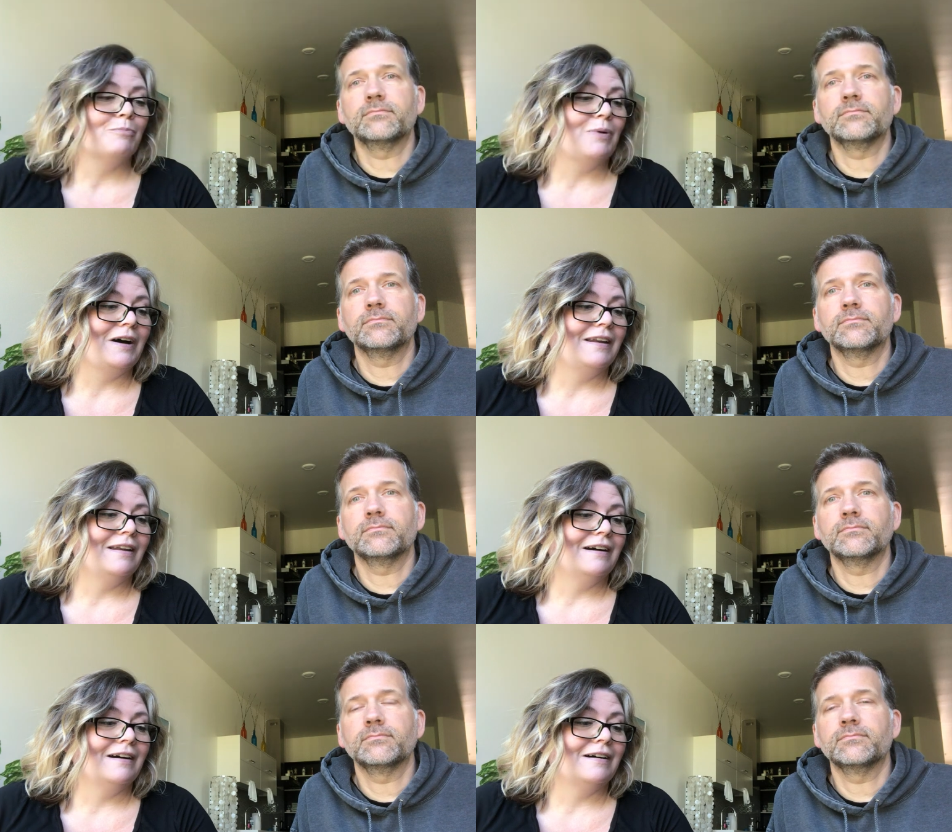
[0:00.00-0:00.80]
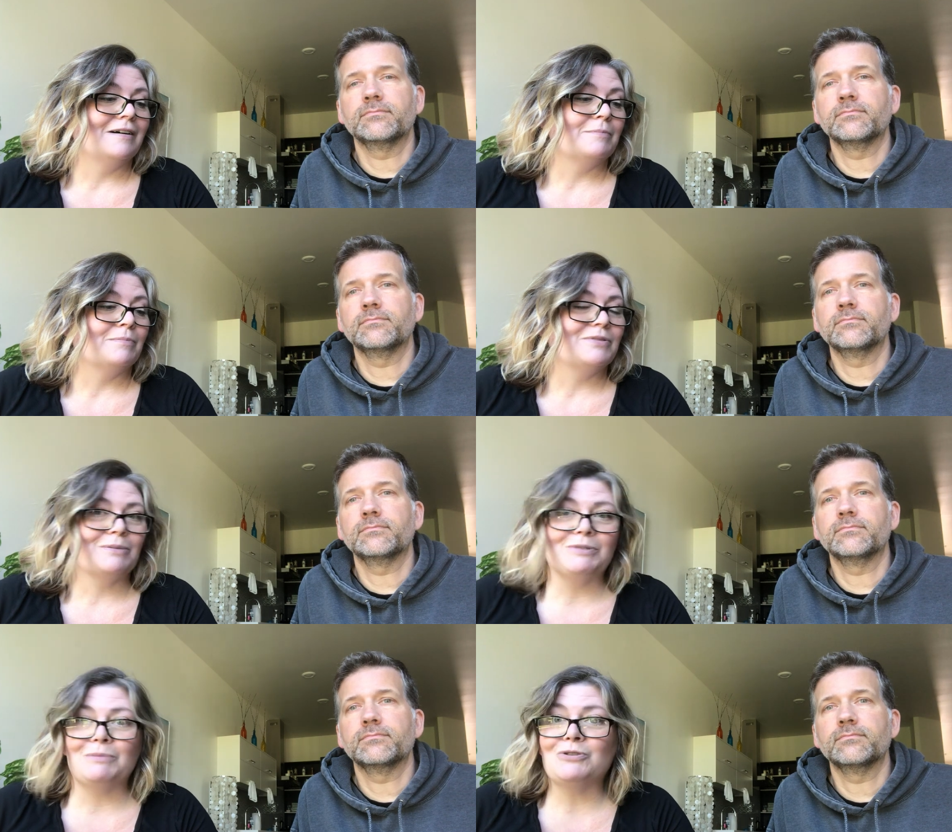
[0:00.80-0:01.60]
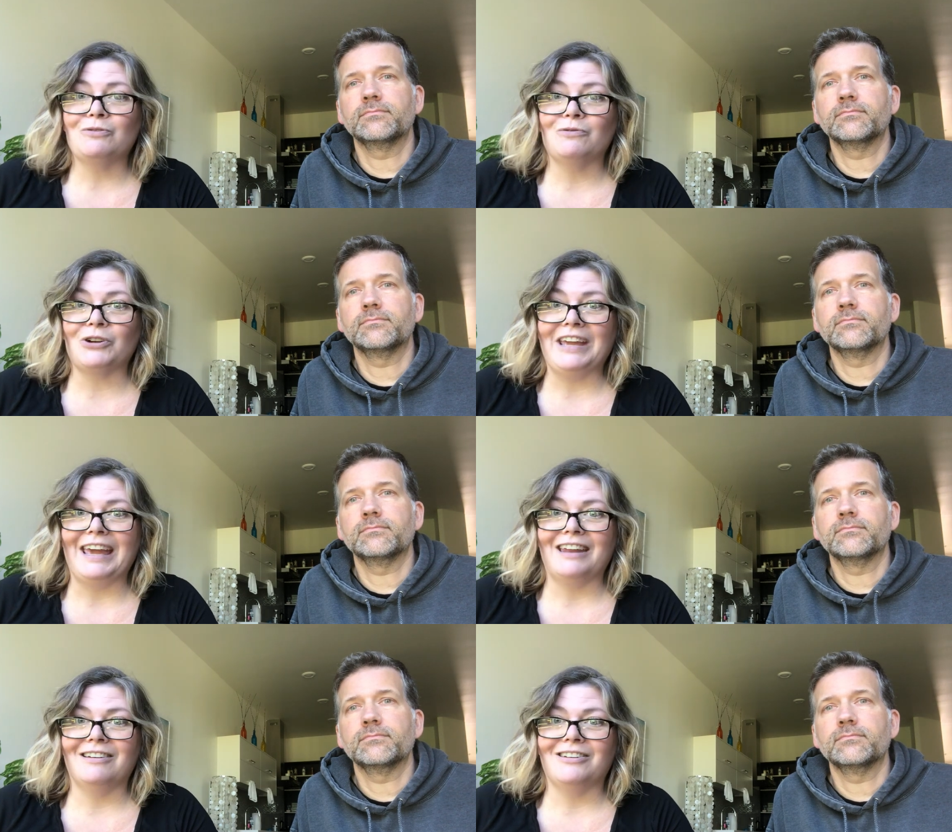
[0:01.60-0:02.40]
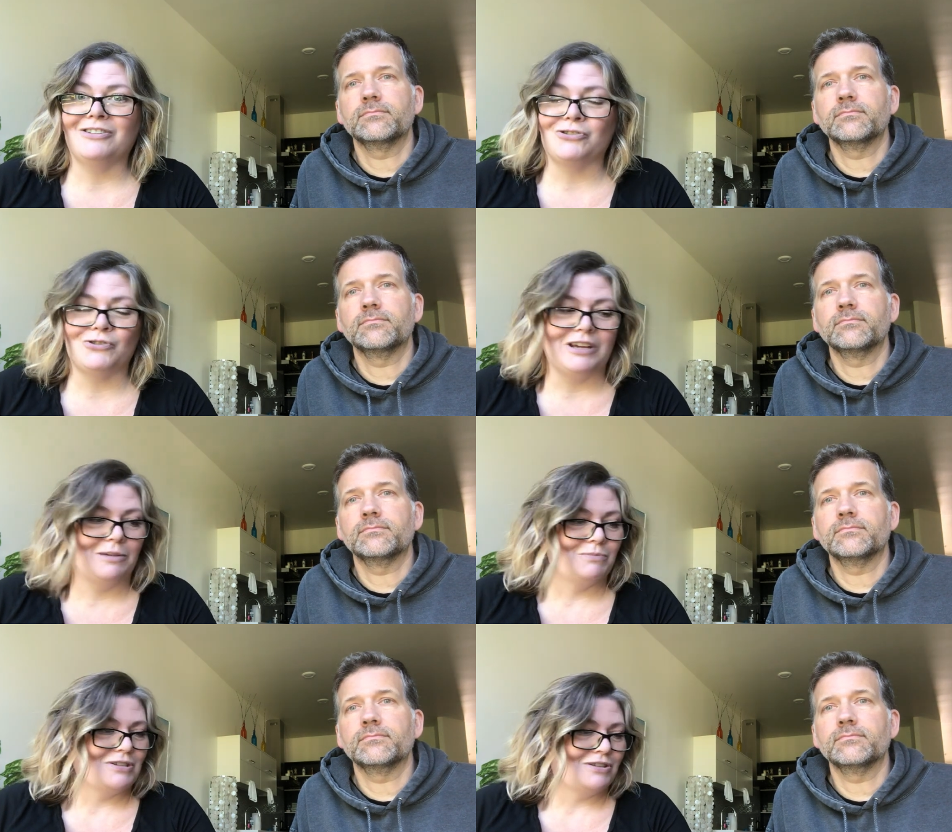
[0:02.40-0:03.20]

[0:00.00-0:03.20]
Speaker 1: but um, sometimes you forget your dreams.